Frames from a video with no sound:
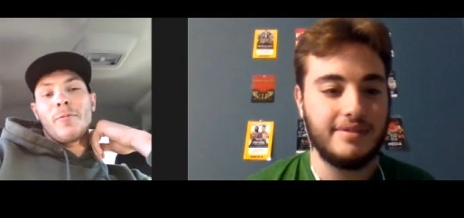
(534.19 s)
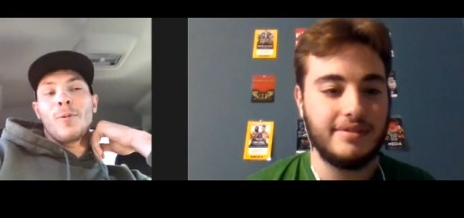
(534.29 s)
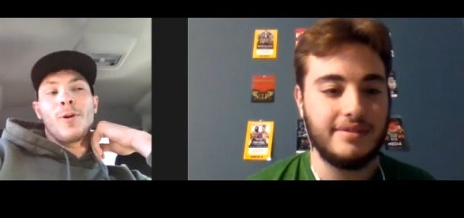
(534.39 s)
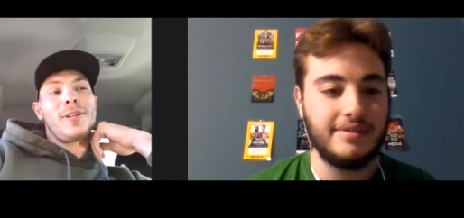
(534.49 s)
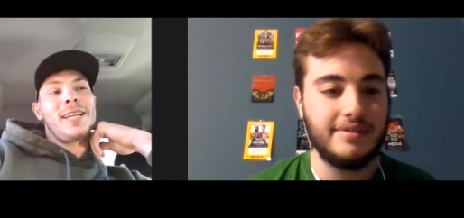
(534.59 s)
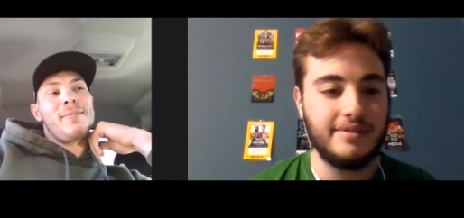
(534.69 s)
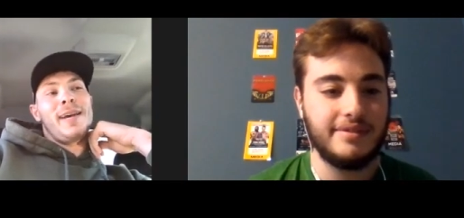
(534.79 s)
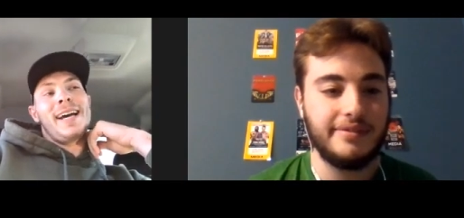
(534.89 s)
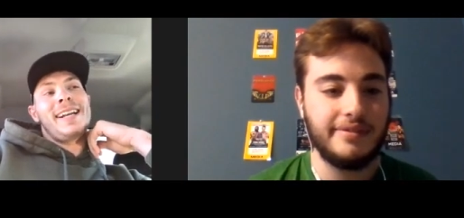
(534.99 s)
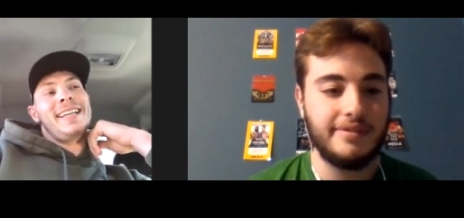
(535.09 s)
Speaker 1: Woodley,
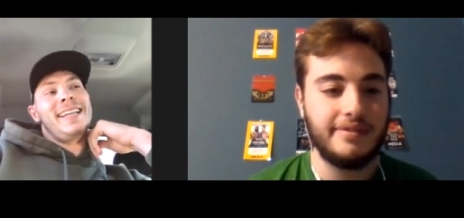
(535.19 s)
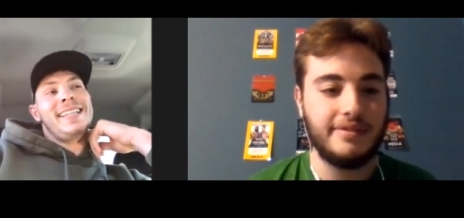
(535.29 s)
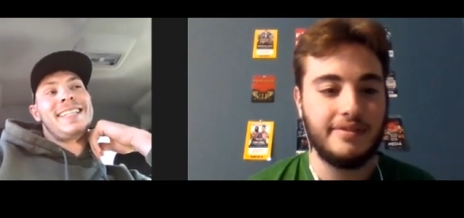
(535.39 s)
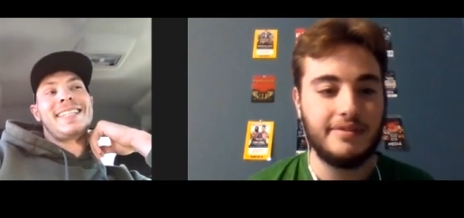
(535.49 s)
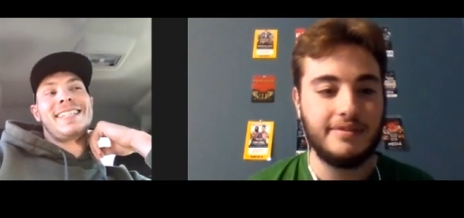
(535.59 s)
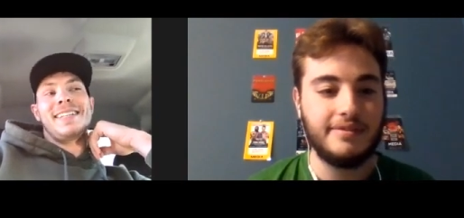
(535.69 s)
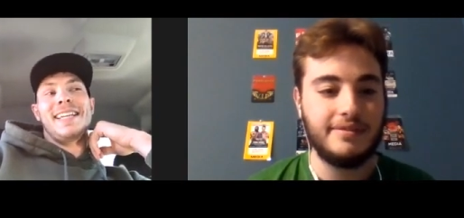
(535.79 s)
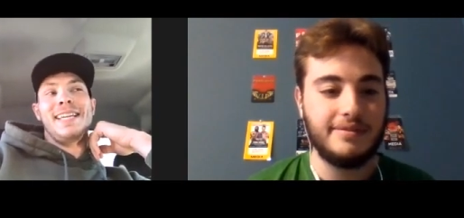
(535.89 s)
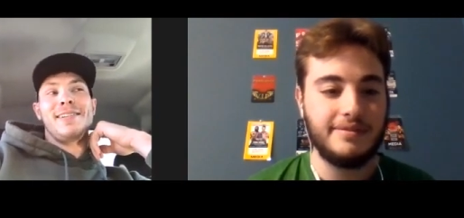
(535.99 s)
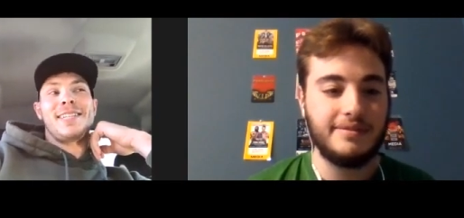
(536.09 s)
man, he's
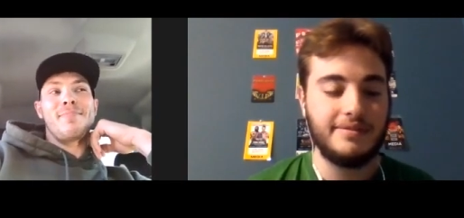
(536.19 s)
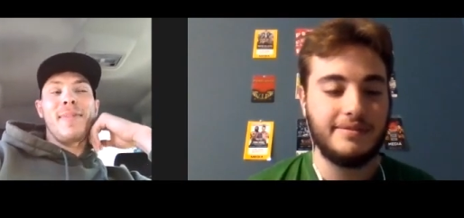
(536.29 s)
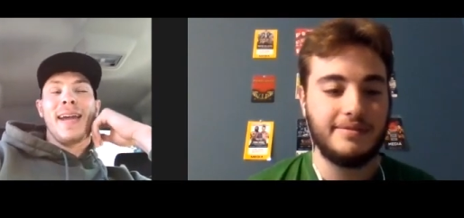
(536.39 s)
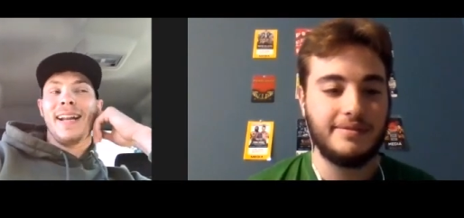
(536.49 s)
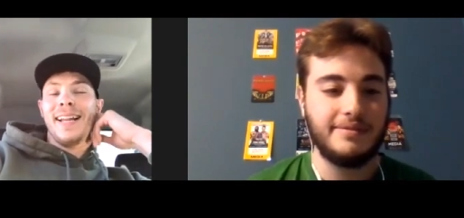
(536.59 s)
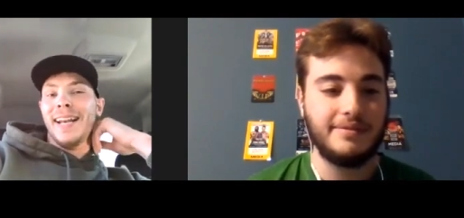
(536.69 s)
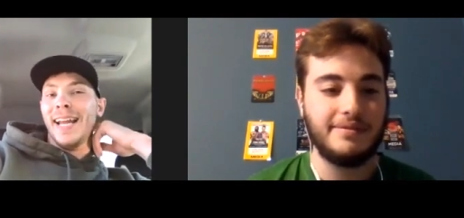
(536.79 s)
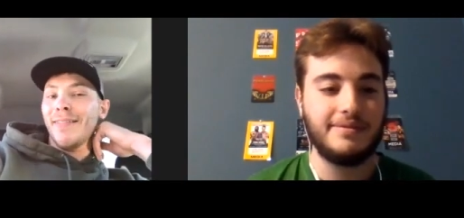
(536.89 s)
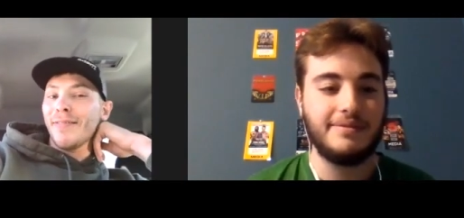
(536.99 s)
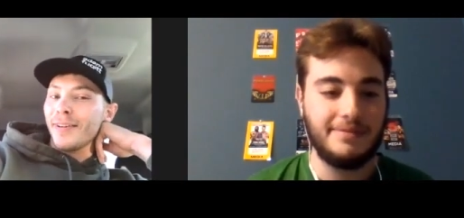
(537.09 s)
he's made a
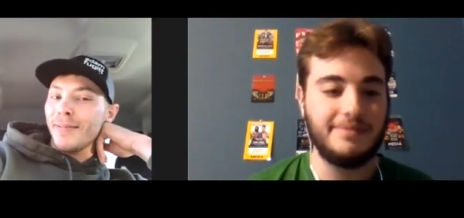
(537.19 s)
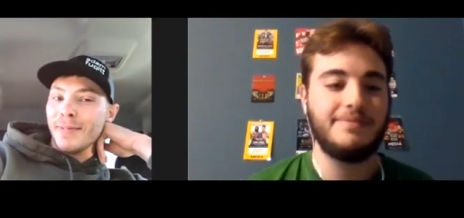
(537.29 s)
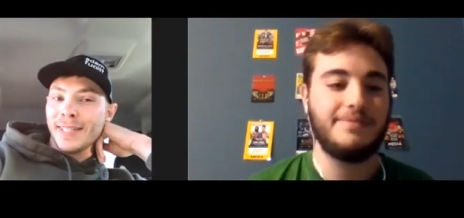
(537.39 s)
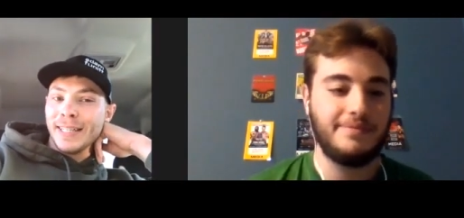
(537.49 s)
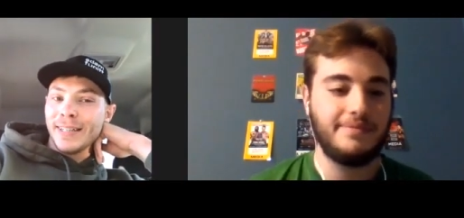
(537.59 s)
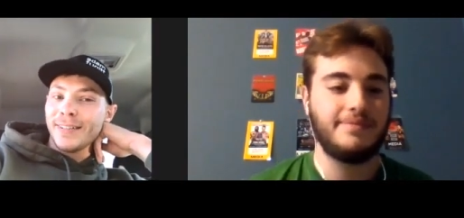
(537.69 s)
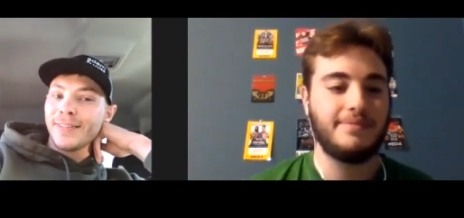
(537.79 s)
name for himself